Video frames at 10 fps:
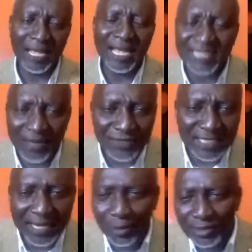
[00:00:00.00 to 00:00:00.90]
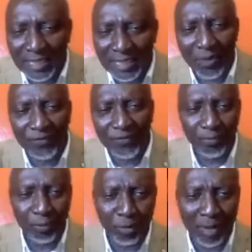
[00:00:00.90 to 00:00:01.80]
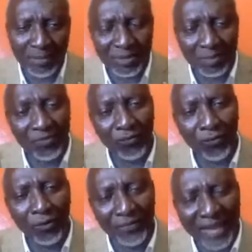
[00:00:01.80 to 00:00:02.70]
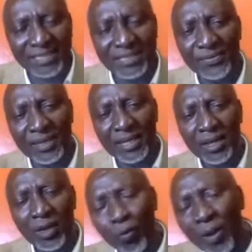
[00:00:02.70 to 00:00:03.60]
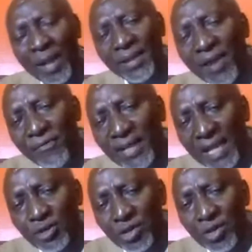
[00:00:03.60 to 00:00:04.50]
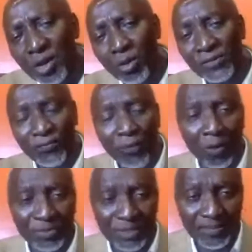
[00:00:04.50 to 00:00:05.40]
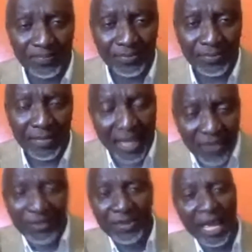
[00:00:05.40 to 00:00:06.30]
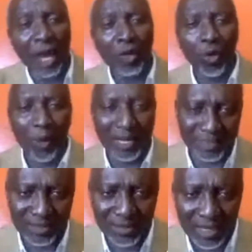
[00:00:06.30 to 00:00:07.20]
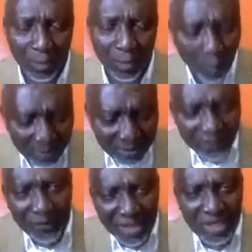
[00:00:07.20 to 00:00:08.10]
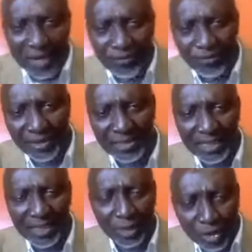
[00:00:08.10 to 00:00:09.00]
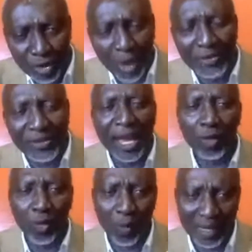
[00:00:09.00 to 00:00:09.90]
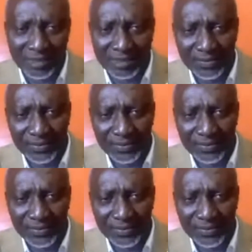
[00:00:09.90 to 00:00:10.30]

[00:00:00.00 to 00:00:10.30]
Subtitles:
As I've said on some of the programs before, that when the African Union was formed, and even the ECOWAS, when the French countries joined the ECOWAS